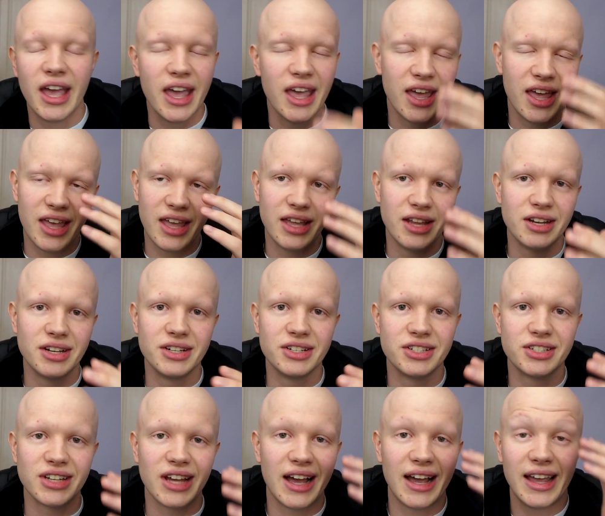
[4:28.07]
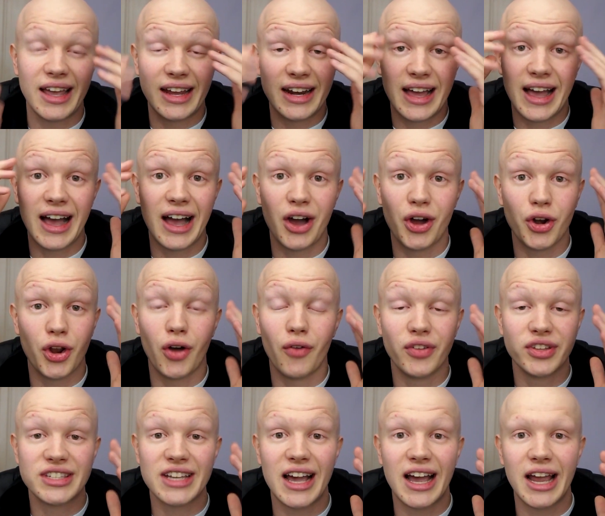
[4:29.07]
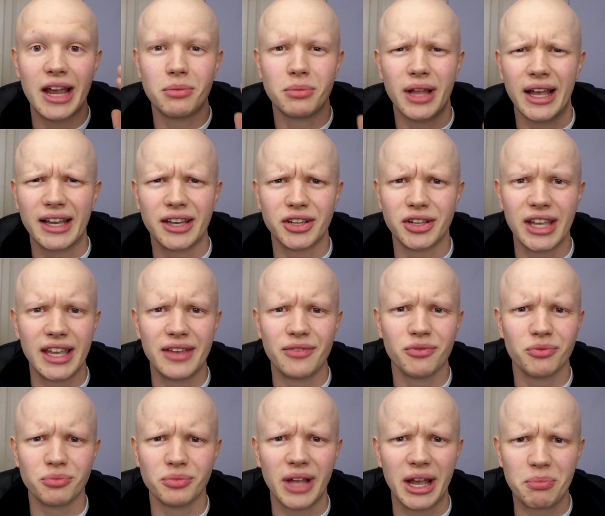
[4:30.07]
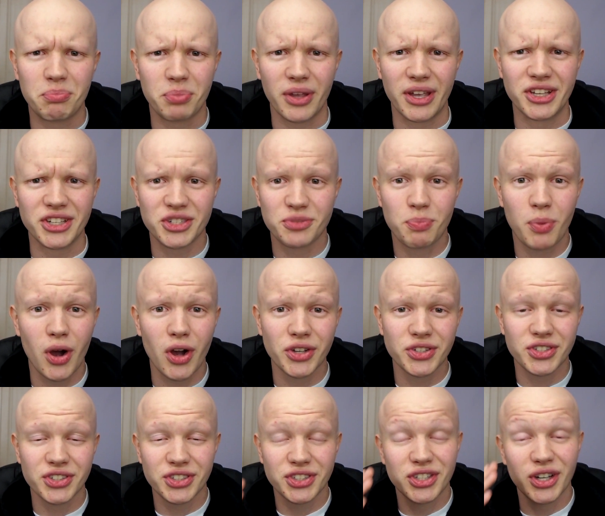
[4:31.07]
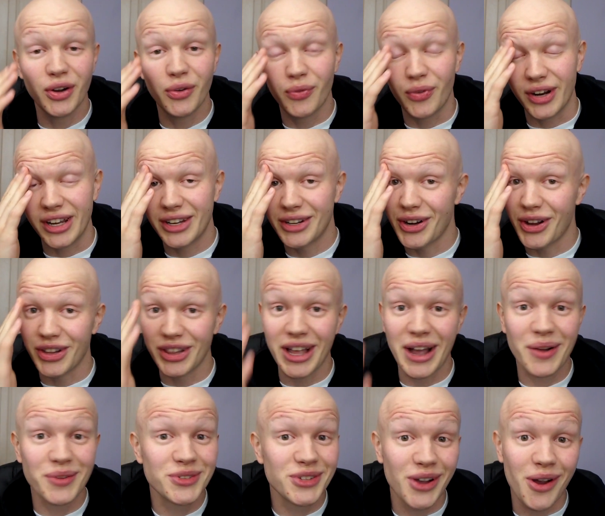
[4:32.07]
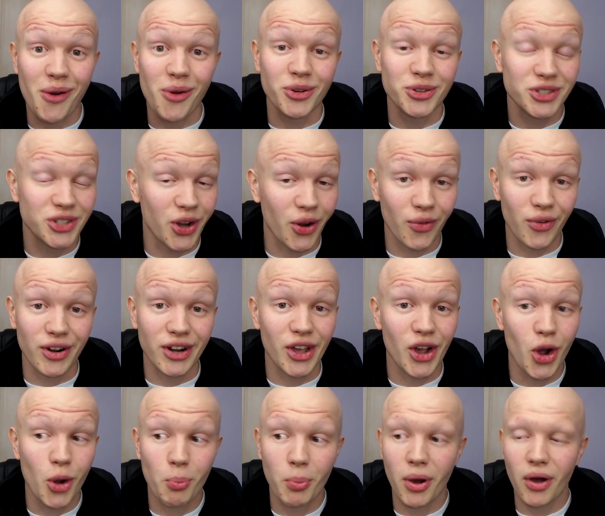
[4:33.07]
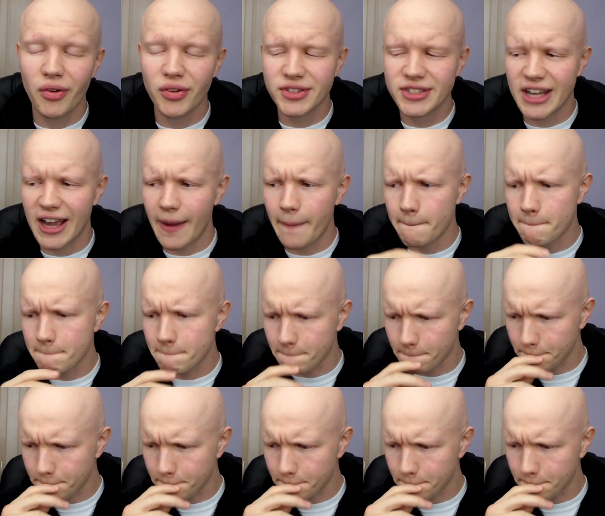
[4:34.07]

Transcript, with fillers: and I had a hat on all the time, like even like playing sports and stuff where you're not allowed to. I was covering it up all the time.